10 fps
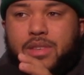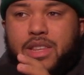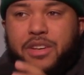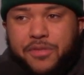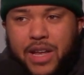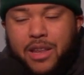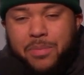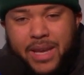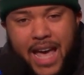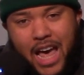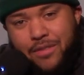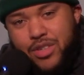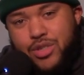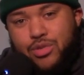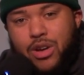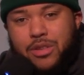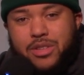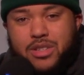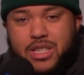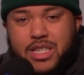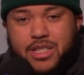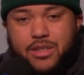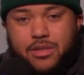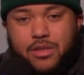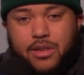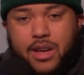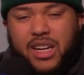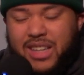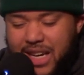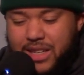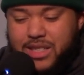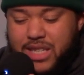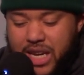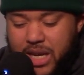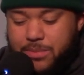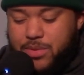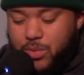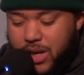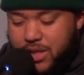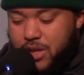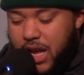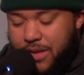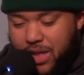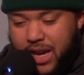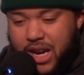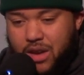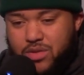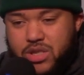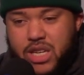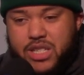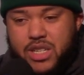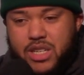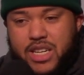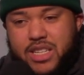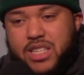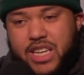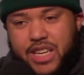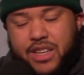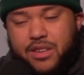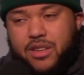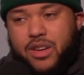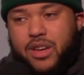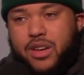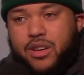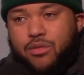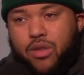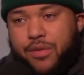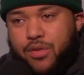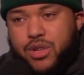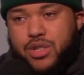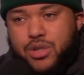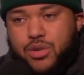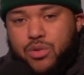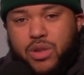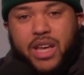developing habits throughout the season. A lot of the times when I have that conversation, it's in reference to the